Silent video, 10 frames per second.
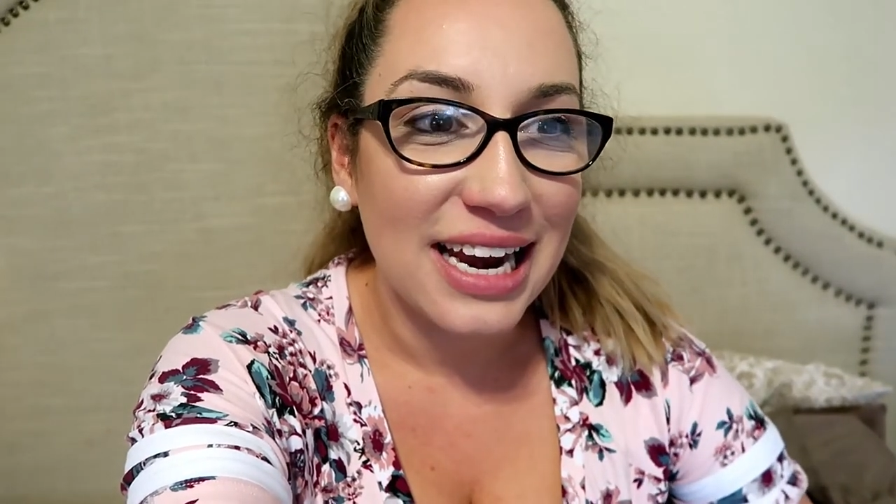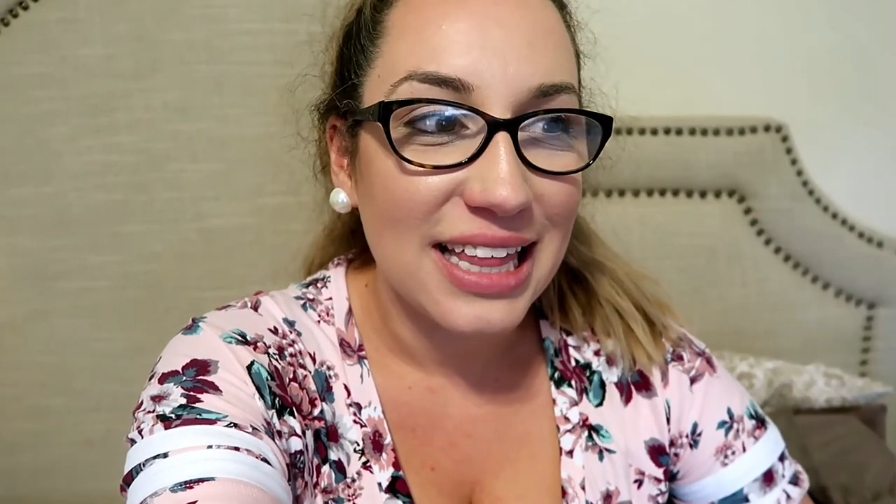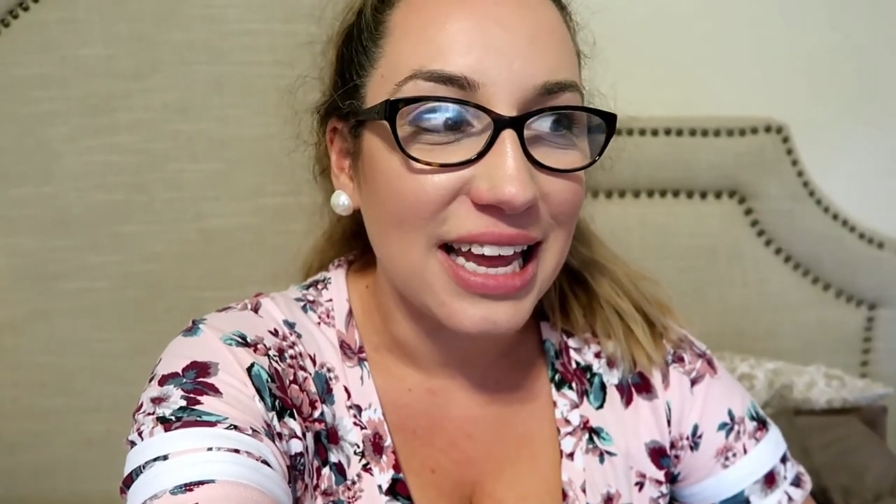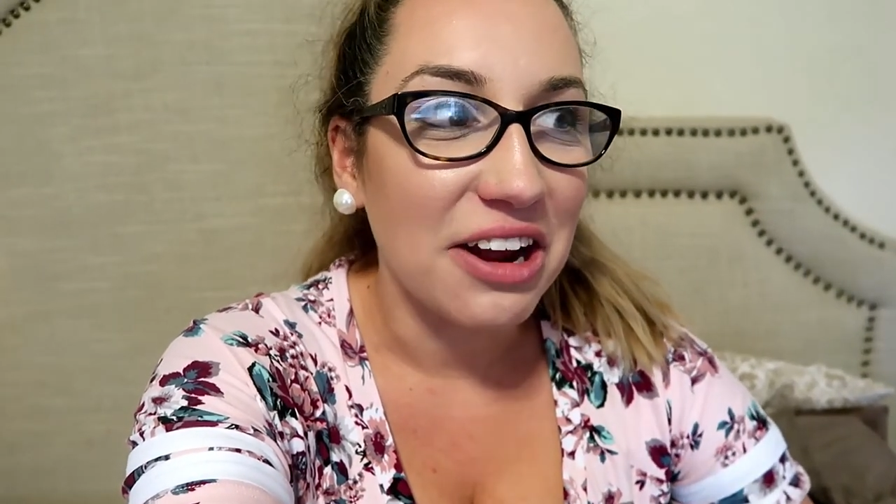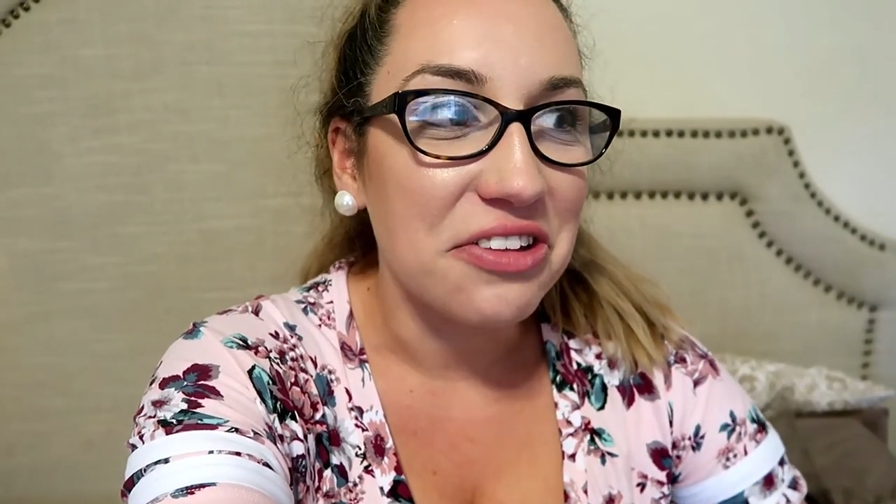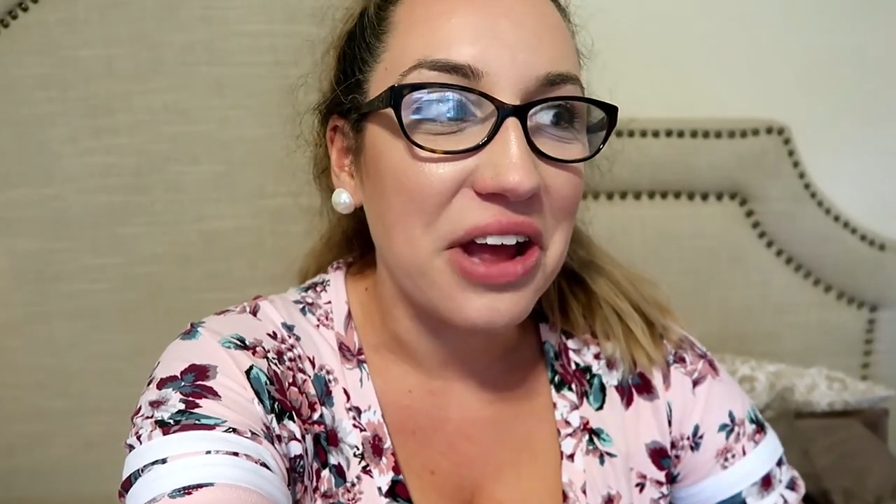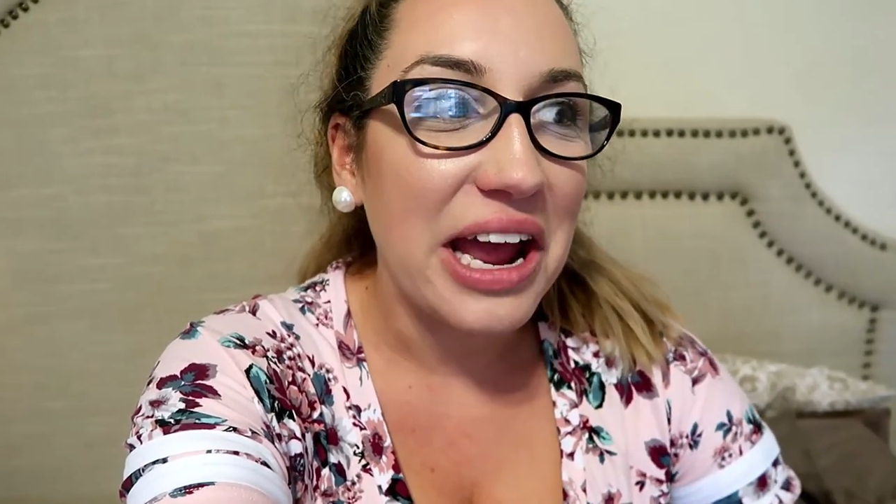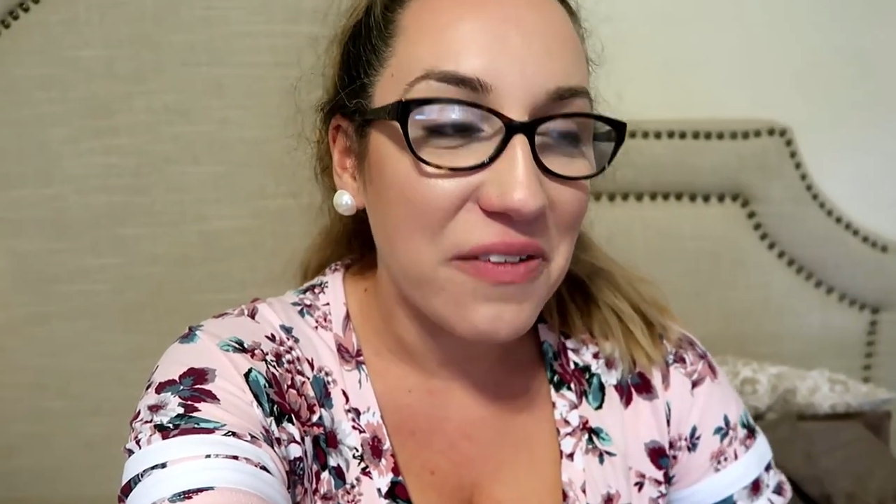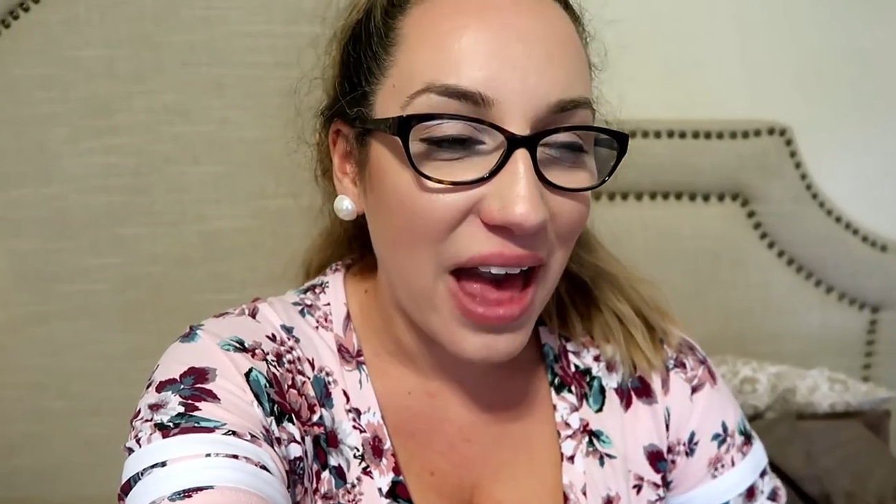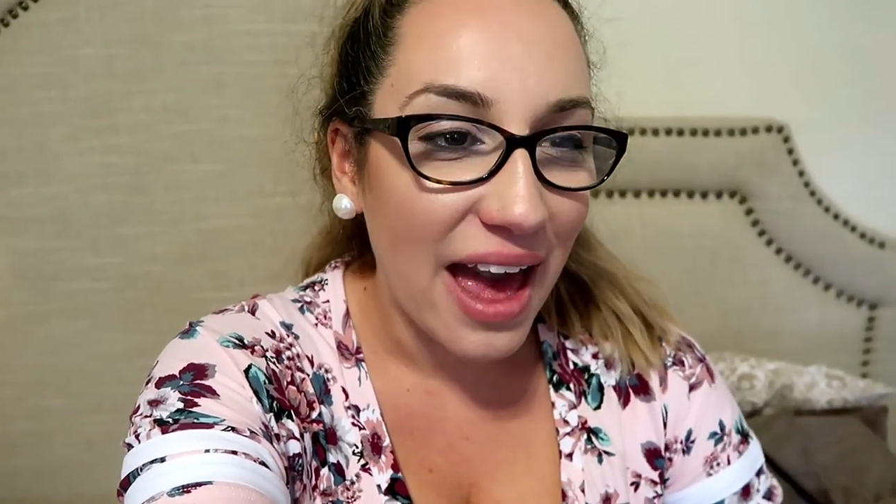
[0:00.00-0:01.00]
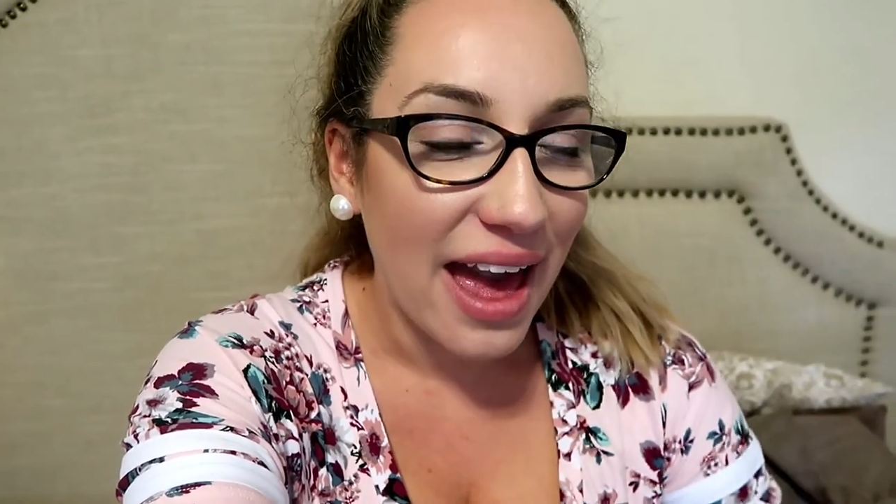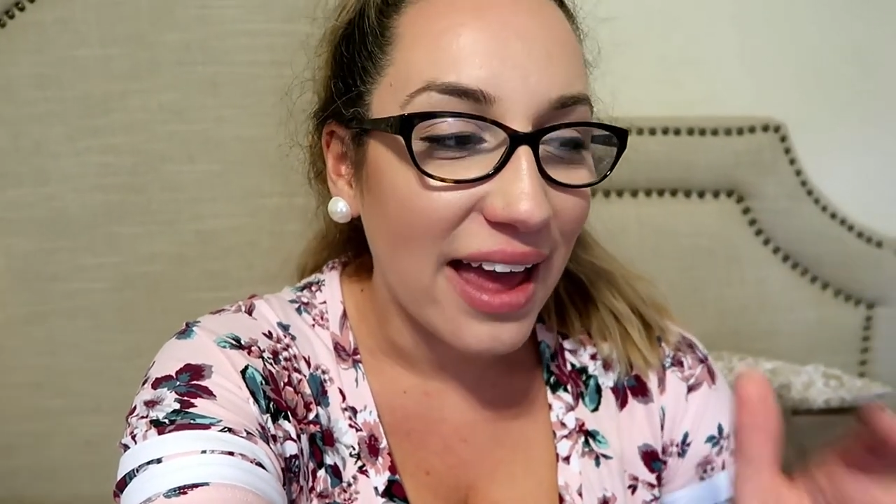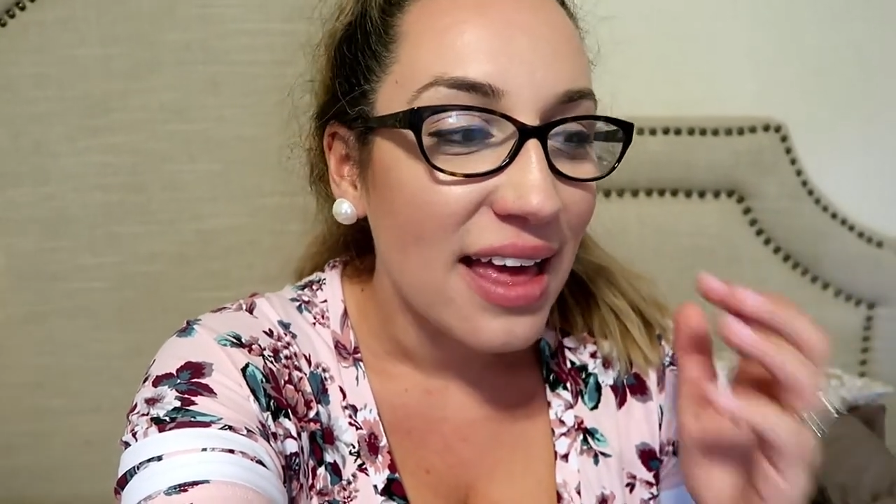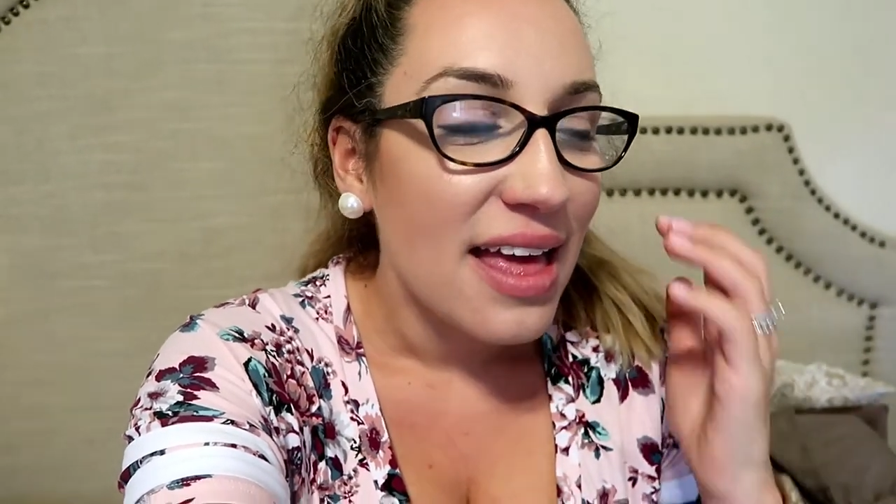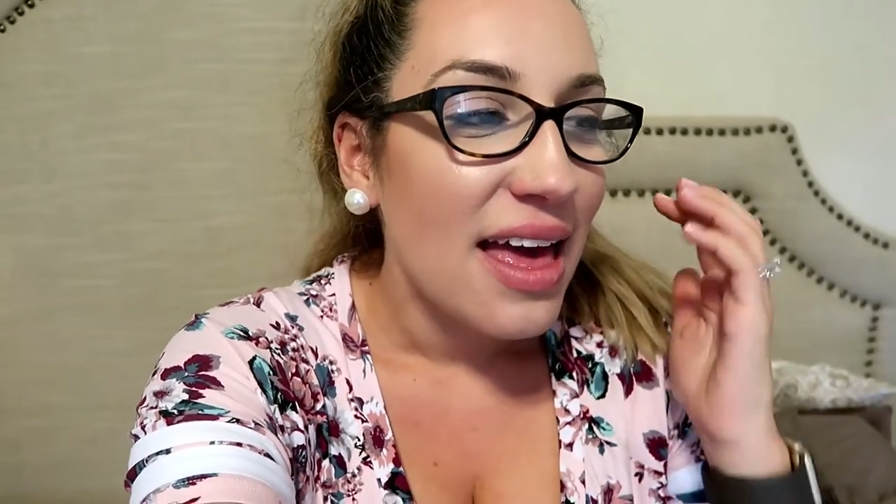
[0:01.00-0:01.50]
anything. Are they okay?